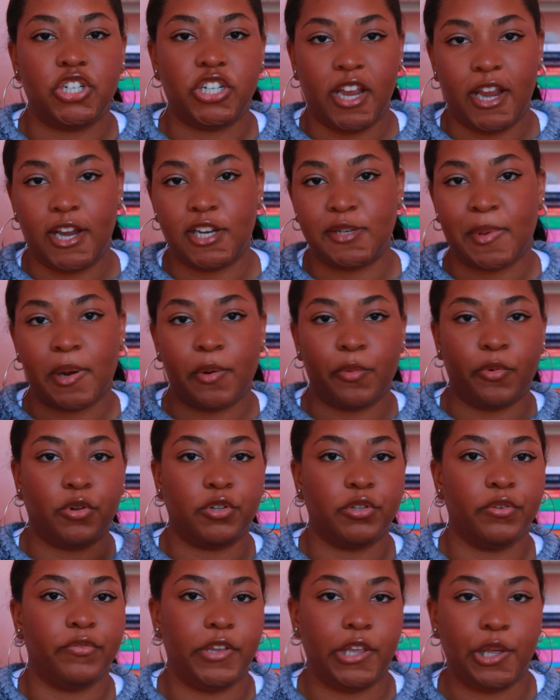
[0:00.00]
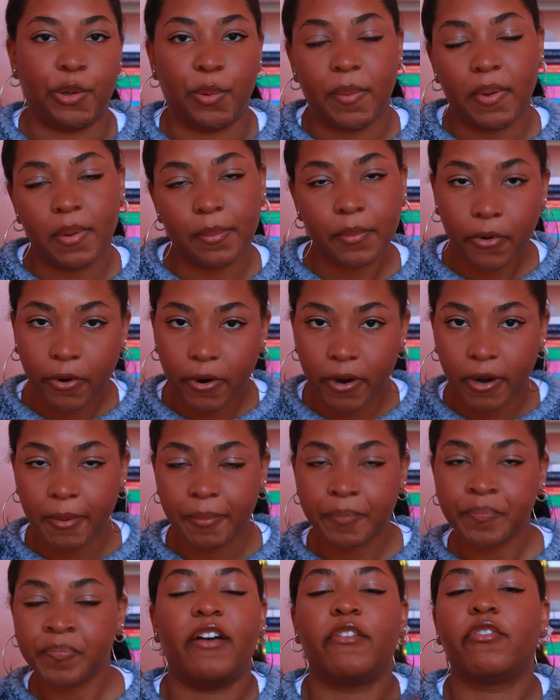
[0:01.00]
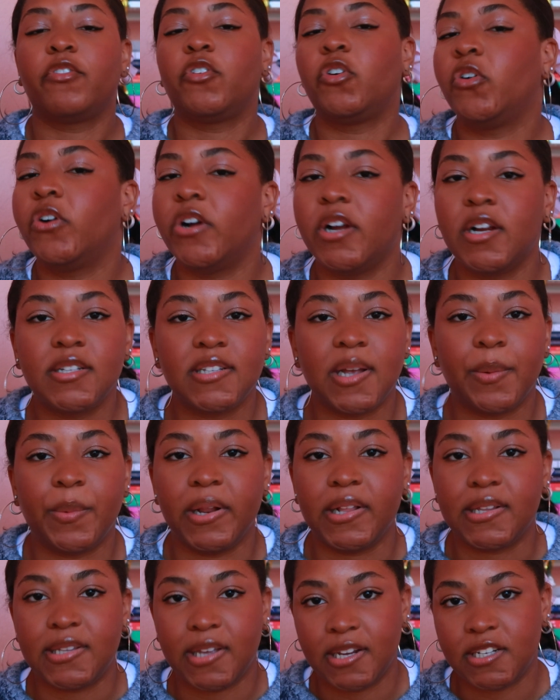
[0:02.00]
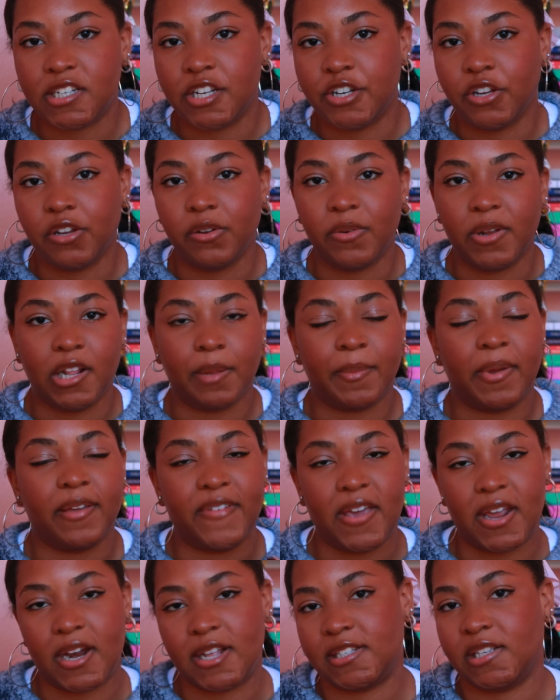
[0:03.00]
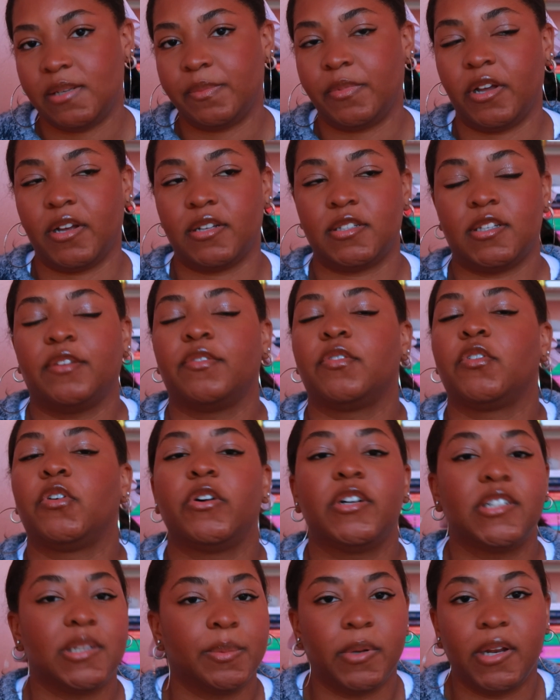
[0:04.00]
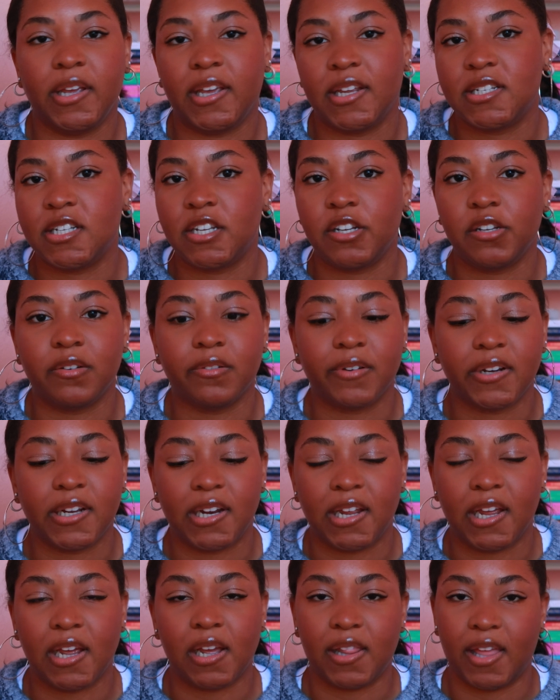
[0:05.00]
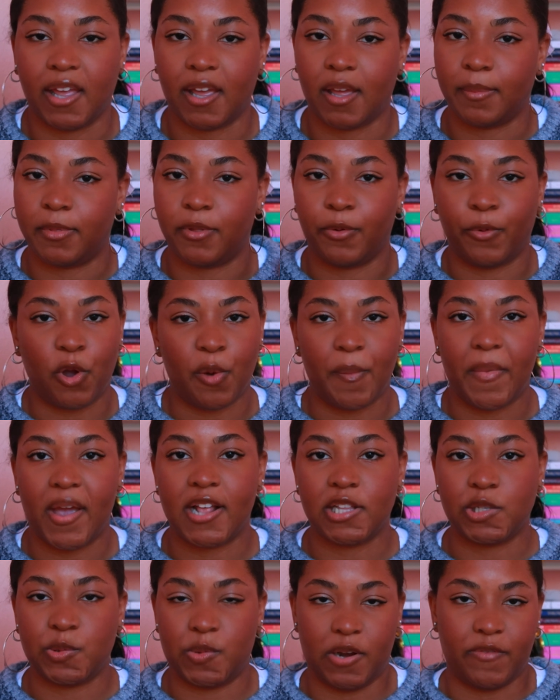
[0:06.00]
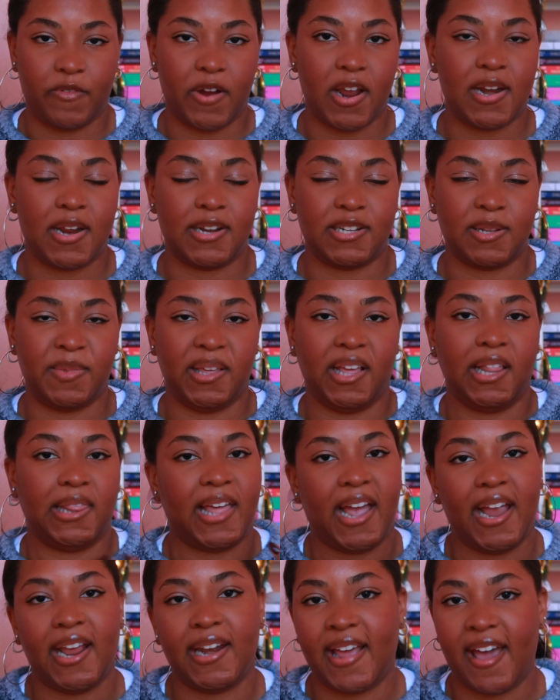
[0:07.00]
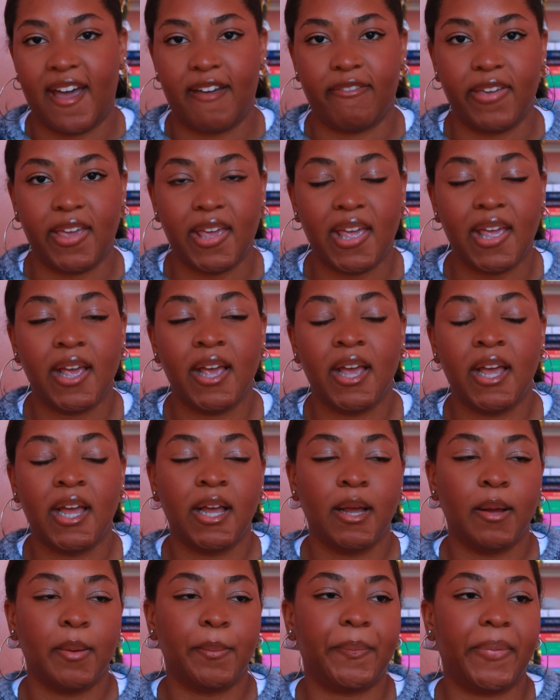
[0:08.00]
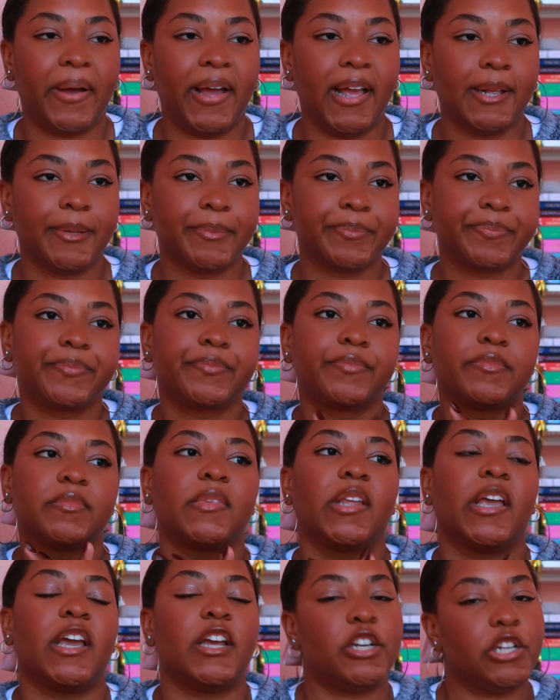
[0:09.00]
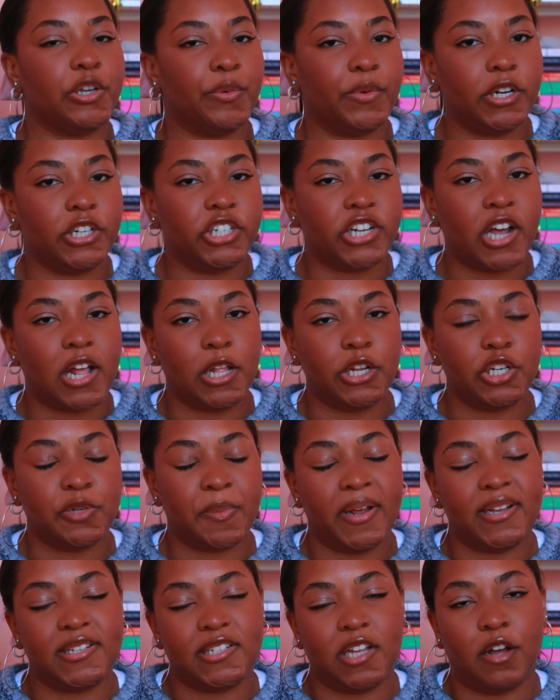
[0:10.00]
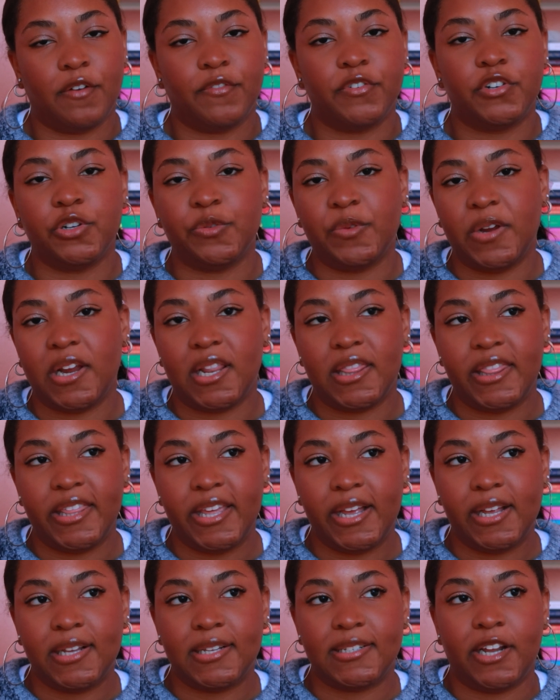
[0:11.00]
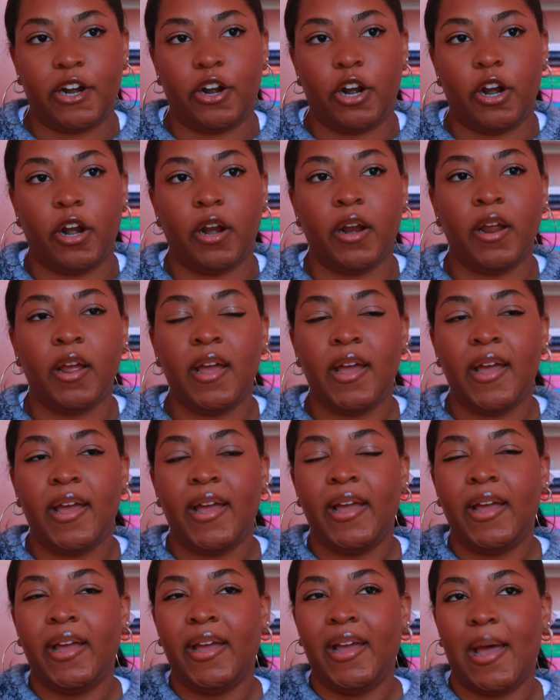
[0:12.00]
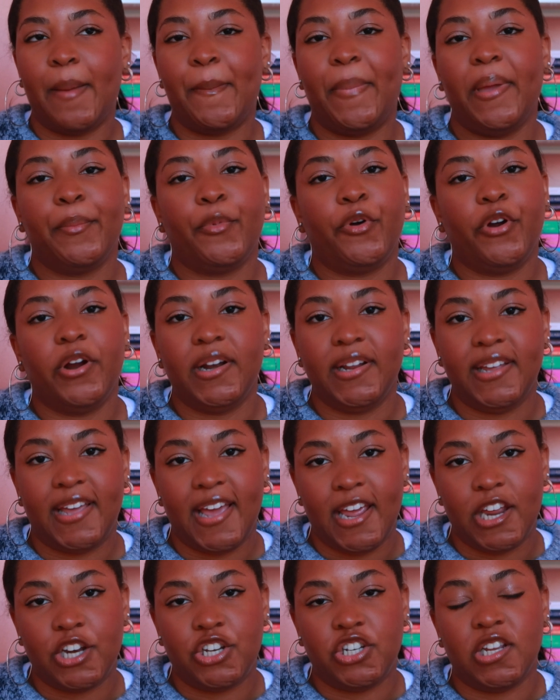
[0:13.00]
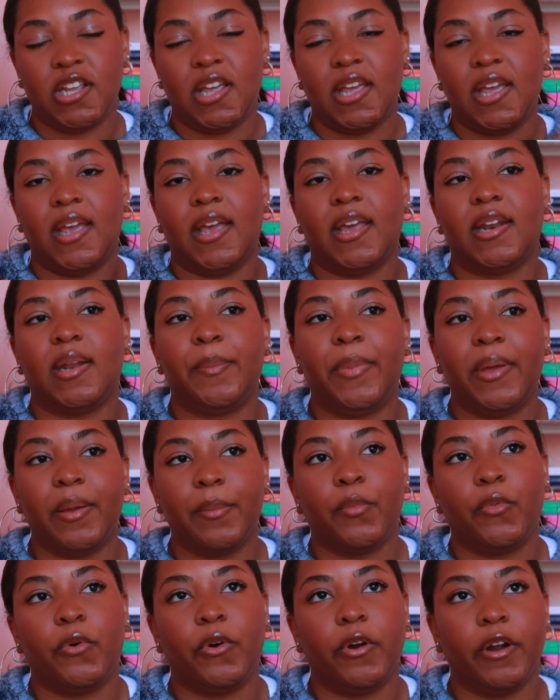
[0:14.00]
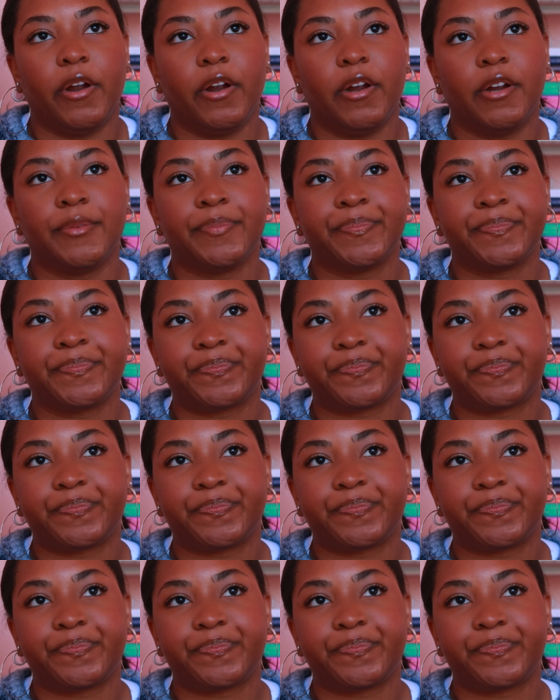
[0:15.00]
change my worldview a bit more. Of course, I'm going to continue reading my fantasy books. Of course, I'm going to continue reading like the romance whenever I need something light and heavy, but I do want to challenge myself to read things that are a bit more engaging and a bit more